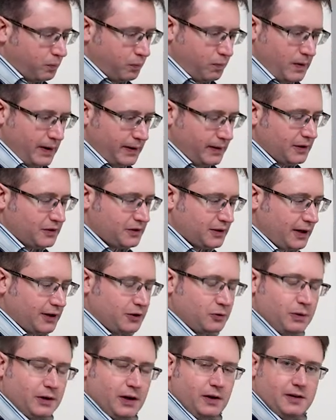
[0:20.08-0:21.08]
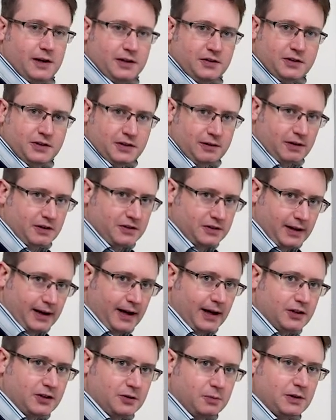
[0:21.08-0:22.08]
in this case we don't necessarily say it
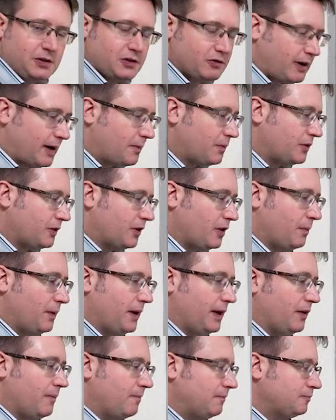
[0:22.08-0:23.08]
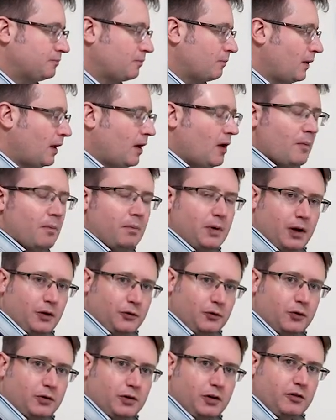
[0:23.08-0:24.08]
has to be strapped to the bed. But I'll
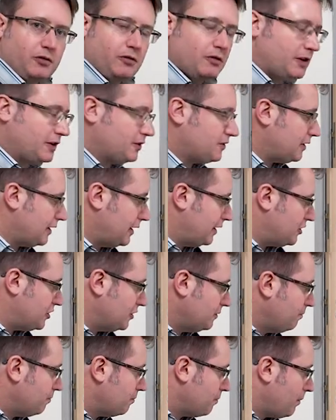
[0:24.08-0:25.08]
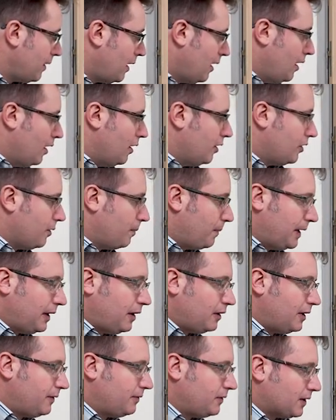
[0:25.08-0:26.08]
talk you through the installation. The
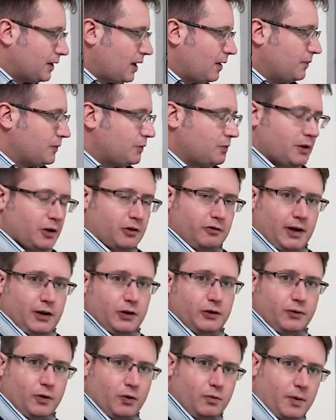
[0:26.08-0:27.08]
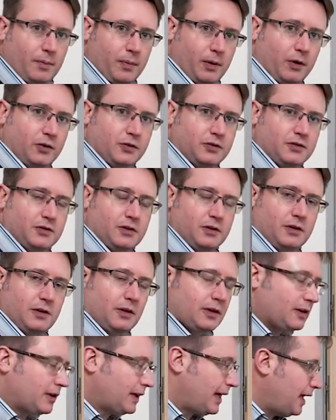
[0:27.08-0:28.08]
PillowLifter comes with a transformer box
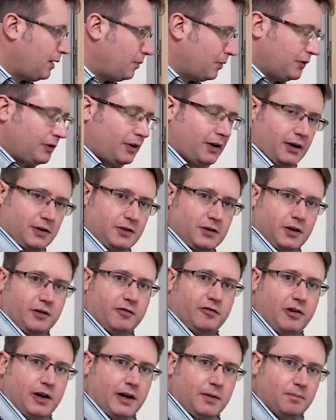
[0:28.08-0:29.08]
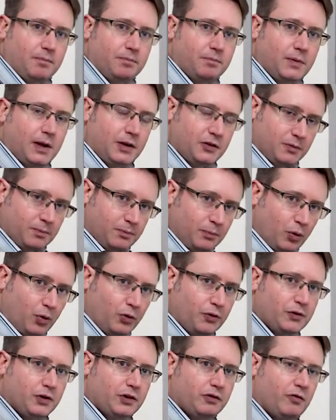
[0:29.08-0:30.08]
cable tied to the frame. It's
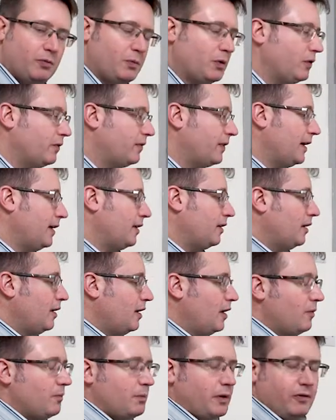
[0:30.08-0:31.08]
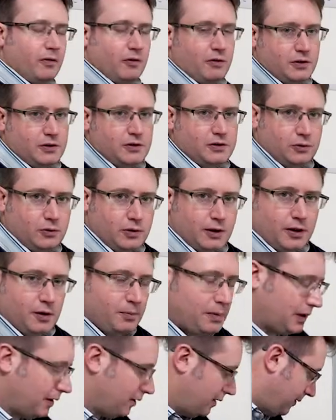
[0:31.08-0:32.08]
important to remove that before installing the
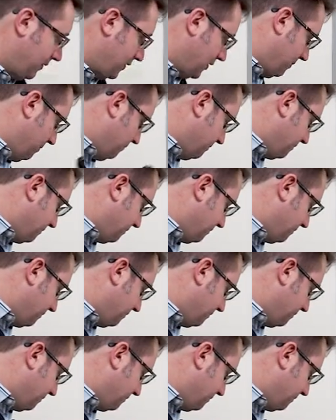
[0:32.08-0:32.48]
PillowLifter.